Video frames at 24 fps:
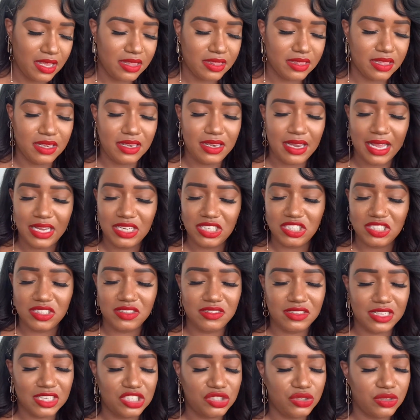the
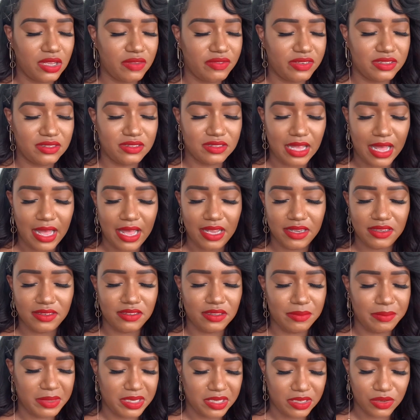nations that you have assigned
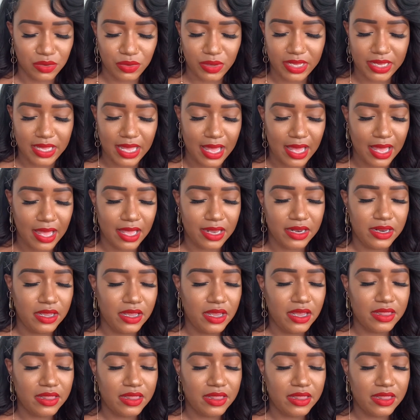to me, Lord God,